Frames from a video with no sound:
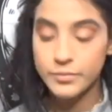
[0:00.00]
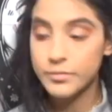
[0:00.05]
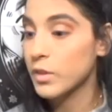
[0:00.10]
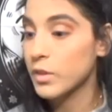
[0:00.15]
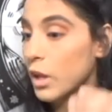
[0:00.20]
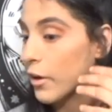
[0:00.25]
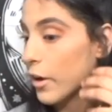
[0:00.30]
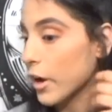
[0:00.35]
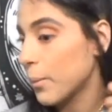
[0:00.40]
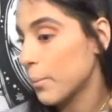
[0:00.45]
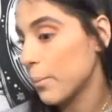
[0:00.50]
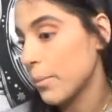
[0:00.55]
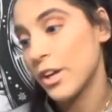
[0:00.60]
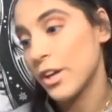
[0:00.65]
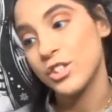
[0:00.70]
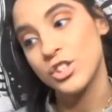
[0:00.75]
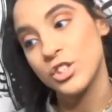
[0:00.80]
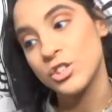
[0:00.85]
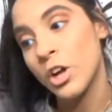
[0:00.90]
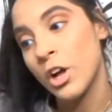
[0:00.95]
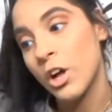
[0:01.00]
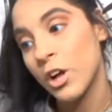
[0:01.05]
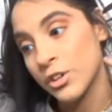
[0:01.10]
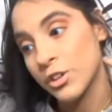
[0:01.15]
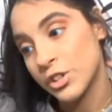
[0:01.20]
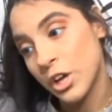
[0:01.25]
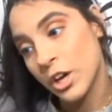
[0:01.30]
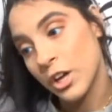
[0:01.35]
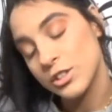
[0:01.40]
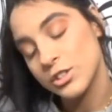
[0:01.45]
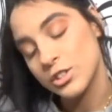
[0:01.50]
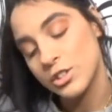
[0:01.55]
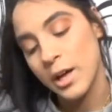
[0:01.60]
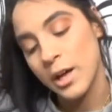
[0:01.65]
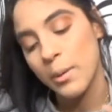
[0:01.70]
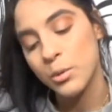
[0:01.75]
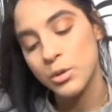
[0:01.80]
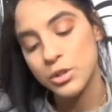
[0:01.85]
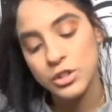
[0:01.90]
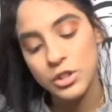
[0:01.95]
Okay, blush is all done. So now
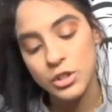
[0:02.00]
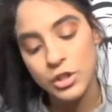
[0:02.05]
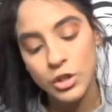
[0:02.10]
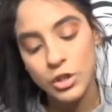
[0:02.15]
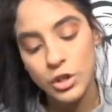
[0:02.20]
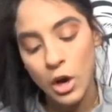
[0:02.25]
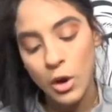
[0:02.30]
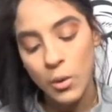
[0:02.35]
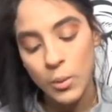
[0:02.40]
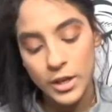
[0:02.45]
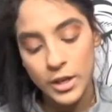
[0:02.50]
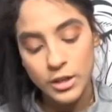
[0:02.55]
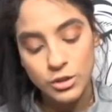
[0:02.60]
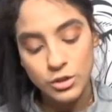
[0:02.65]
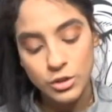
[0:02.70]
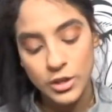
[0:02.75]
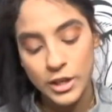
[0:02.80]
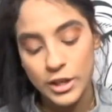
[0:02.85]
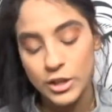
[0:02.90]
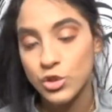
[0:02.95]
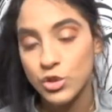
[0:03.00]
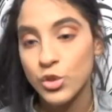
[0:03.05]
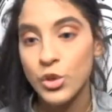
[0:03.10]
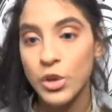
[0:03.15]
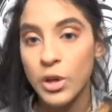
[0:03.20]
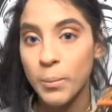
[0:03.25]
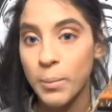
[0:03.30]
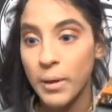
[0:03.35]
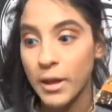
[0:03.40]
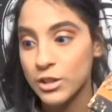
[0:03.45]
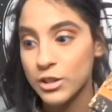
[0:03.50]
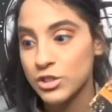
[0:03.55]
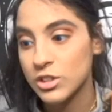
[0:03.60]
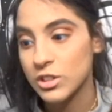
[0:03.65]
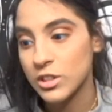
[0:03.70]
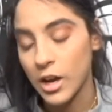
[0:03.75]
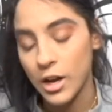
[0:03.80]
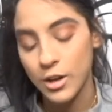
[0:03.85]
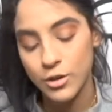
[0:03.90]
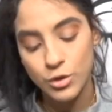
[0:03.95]
we're just going to go into that True Complexion
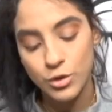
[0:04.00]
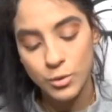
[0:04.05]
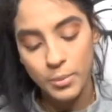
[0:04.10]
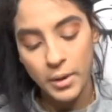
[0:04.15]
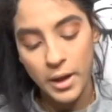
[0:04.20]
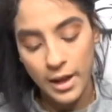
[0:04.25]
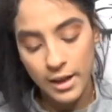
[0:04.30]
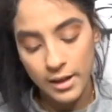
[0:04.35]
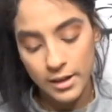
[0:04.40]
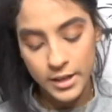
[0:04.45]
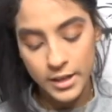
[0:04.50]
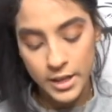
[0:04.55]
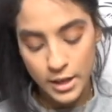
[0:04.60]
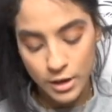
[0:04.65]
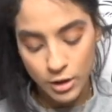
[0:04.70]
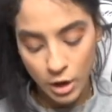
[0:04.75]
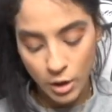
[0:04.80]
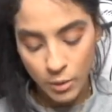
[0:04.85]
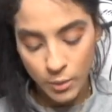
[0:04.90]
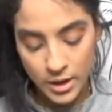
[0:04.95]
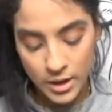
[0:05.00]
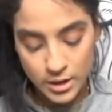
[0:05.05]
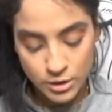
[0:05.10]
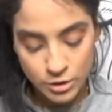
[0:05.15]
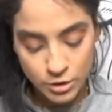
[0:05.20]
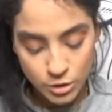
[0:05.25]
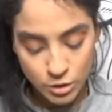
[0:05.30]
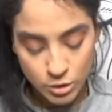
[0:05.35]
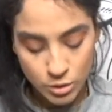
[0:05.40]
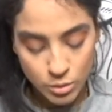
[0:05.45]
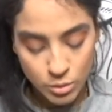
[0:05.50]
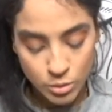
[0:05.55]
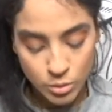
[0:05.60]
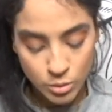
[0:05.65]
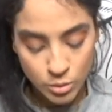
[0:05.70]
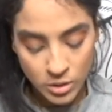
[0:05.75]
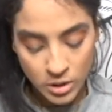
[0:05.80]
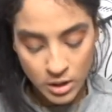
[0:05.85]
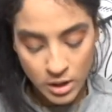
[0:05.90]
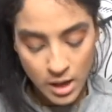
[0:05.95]
contour palette and go
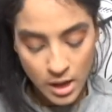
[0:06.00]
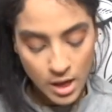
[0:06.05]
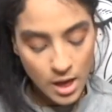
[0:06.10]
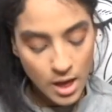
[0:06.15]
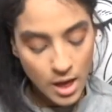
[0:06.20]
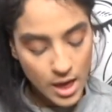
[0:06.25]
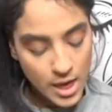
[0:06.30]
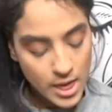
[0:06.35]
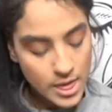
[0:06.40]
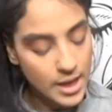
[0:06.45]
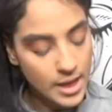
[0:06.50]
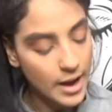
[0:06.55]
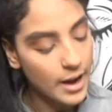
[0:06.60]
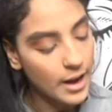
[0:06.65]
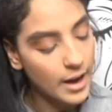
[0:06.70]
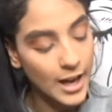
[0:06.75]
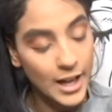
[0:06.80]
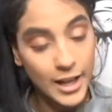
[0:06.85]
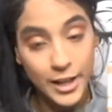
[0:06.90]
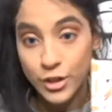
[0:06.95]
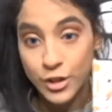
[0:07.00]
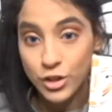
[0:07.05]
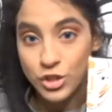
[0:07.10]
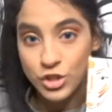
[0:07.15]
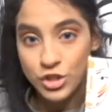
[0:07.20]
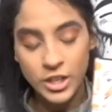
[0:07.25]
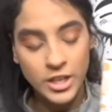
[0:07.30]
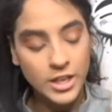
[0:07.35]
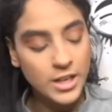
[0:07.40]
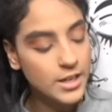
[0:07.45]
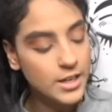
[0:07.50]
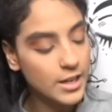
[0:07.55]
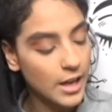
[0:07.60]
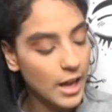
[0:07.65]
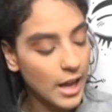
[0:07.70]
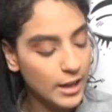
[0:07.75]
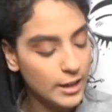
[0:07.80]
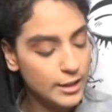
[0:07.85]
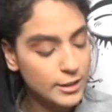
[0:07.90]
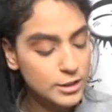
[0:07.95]
into that highlighter shade. It
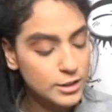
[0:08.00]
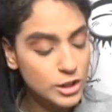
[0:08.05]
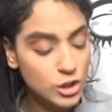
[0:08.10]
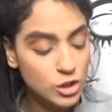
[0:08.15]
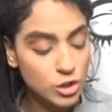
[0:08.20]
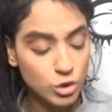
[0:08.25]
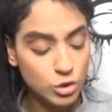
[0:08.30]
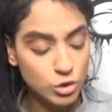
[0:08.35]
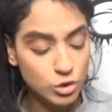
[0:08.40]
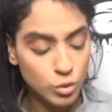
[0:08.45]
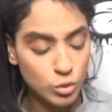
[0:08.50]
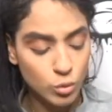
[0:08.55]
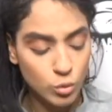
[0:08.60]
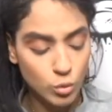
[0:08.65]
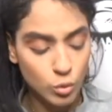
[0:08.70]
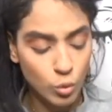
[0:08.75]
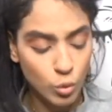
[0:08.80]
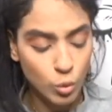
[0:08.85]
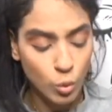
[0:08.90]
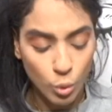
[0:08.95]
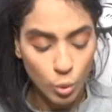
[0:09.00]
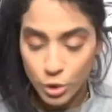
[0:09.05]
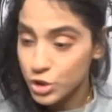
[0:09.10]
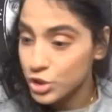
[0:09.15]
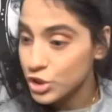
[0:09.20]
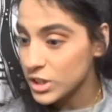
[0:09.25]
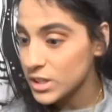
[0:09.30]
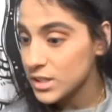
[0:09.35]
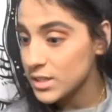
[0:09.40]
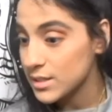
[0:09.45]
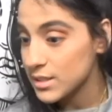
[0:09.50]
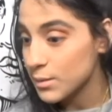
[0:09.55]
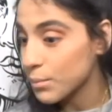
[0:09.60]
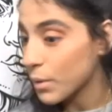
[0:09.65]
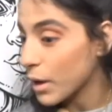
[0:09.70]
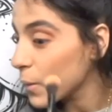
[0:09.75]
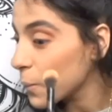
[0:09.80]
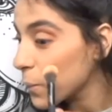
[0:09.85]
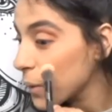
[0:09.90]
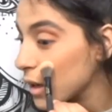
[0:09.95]
honestly looks gorgeous in
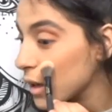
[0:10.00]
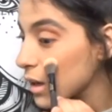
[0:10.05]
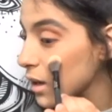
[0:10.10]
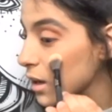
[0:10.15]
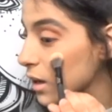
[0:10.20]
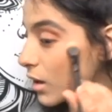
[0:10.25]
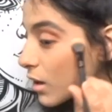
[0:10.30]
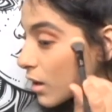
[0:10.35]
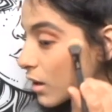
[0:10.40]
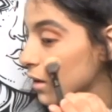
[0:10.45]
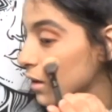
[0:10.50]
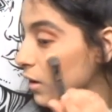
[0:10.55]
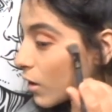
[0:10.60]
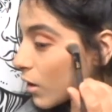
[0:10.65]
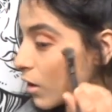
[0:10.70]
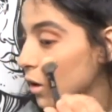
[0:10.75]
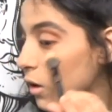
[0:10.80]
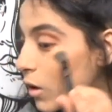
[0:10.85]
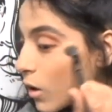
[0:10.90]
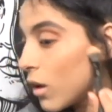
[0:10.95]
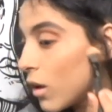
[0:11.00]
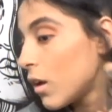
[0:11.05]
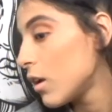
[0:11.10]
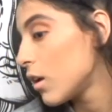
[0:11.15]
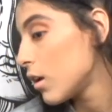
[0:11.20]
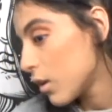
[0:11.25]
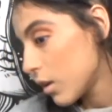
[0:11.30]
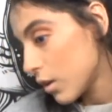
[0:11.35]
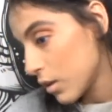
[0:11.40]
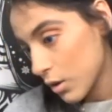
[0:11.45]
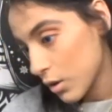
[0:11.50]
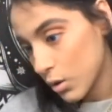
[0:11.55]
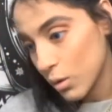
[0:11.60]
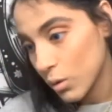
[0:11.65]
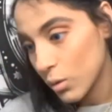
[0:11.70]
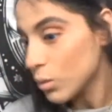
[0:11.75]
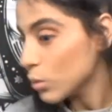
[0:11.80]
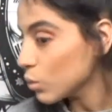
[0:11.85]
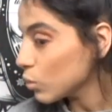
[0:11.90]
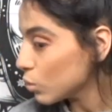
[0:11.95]
my opinion.
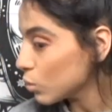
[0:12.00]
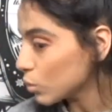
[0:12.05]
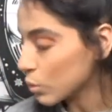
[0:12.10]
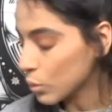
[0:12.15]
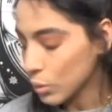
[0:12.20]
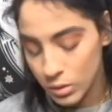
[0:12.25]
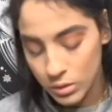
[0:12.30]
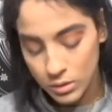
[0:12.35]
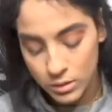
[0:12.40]
Ooh.